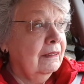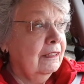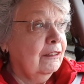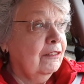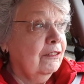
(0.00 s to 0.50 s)

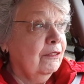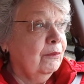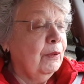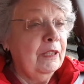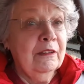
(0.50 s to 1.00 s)
It's
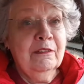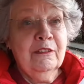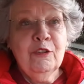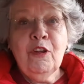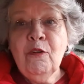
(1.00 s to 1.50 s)
when
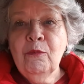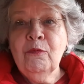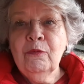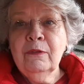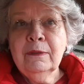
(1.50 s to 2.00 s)
you don't
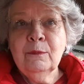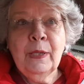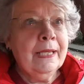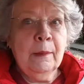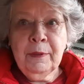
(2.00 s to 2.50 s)

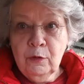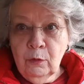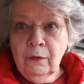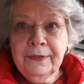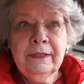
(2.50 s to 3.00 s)
wake up at
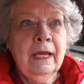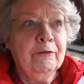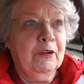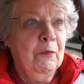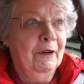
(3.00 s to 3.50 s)
all that you
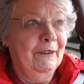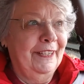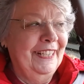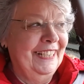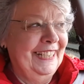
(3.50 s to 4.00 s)
have to
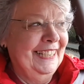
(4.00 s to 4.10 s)
worry.